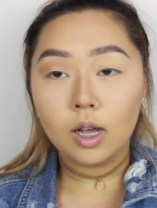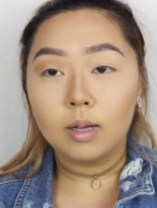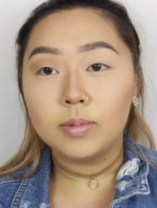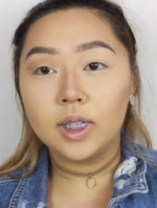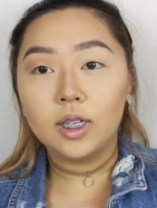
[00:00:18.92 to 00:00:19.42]

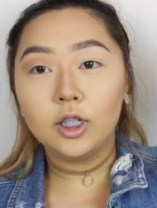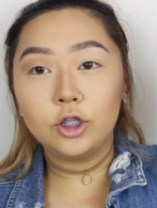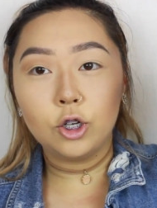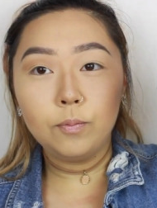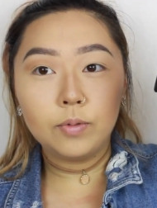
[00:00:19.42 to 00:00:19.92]
I'm taking
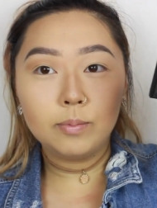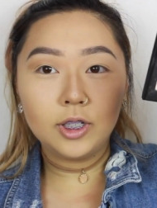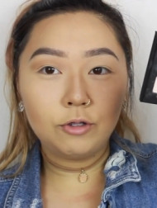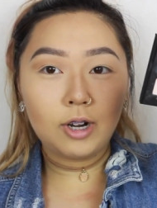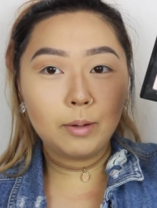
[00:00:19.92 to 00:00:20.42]
Taupe from the
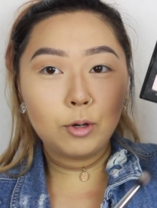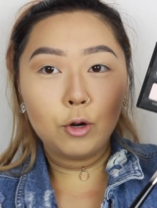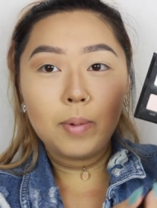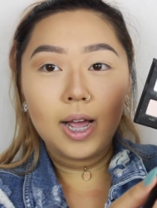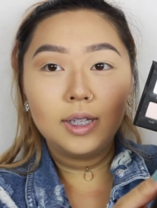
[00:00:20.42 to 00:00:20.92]
Lorac
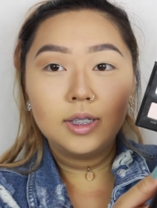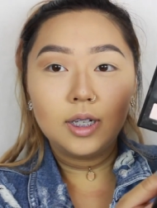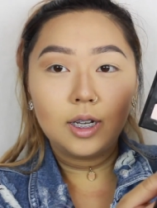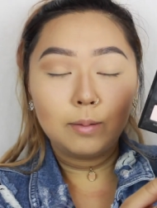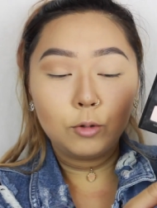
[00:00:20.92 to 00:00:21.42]
Pro
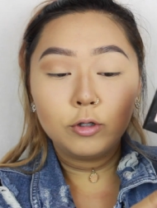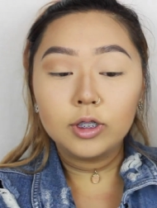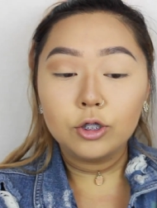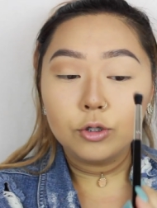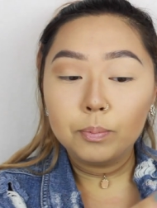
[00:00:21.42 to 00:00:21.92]
palette and I'm going
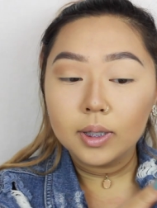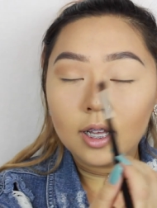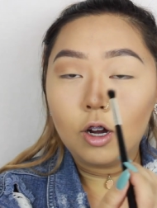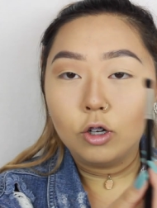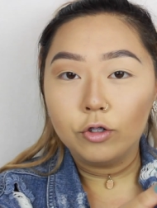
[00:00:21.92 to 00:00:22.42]
to put
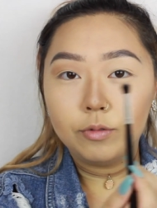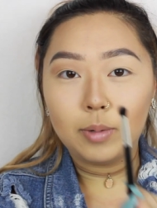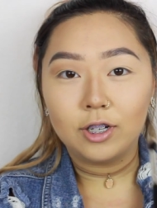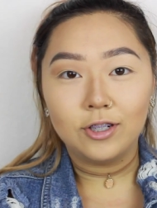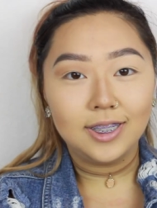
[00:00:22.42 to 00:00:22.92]
that all over
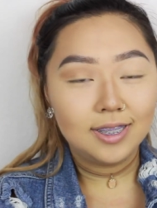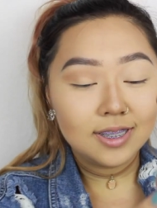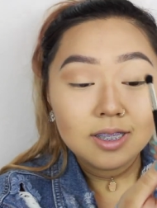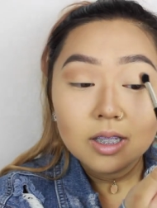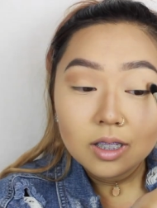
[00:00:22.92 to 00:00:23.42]
my
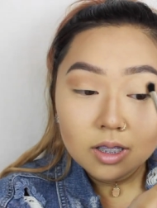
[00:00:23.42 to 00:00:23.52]
crease.